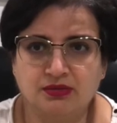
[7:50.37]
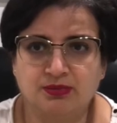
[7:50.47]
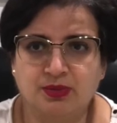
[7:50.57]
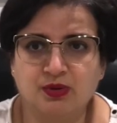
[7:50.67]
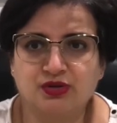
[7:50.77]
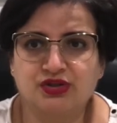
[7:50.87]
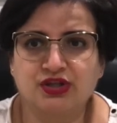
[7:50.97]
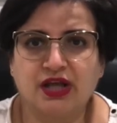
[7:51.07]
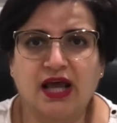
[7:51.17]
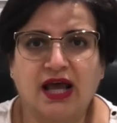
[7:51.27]
Bulging
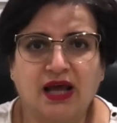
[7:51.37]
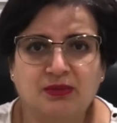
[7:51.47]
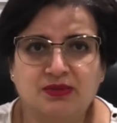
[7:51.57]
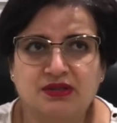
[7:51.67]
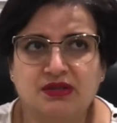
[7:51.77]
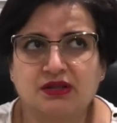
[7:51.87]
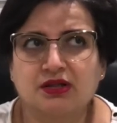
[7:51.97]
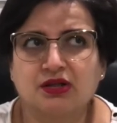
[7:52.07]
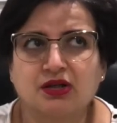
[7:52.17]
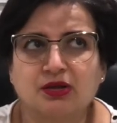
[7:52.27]
abs
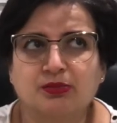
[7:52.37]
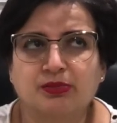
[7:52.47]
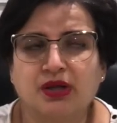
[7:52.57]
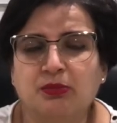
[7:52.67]
can